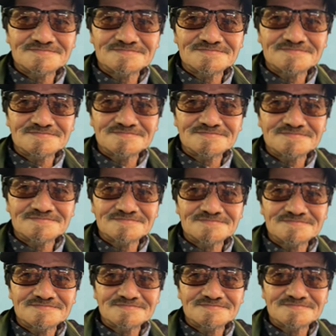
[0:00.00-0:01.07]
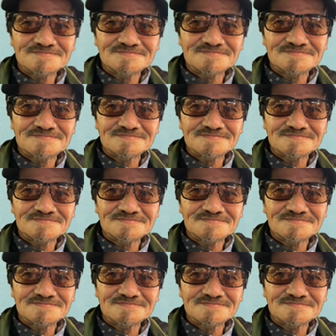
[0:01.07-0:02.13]

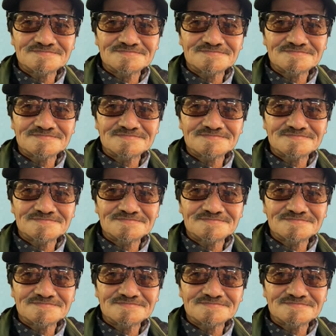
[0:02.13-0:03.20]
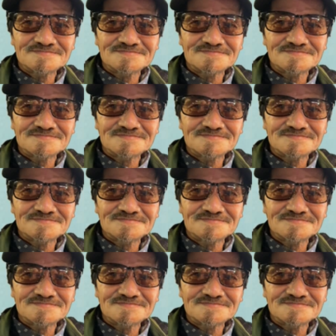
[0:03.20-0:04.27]

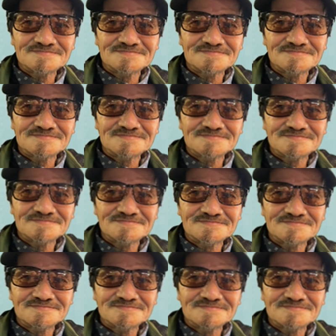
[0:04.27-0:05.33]
(not speaking)